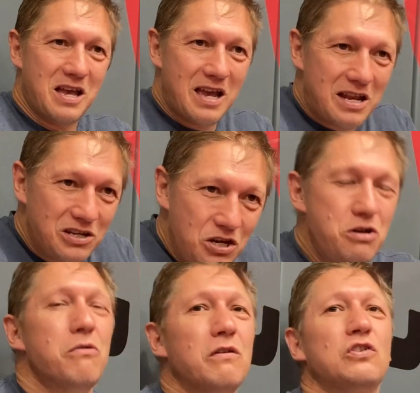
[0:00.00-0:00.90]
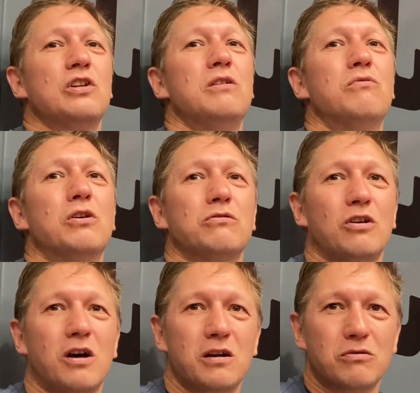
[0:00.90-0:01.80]
at UFC world
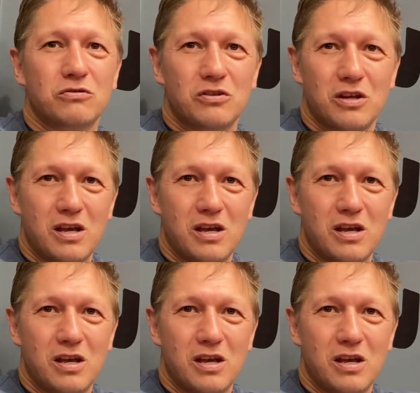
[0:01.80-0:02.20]
titles,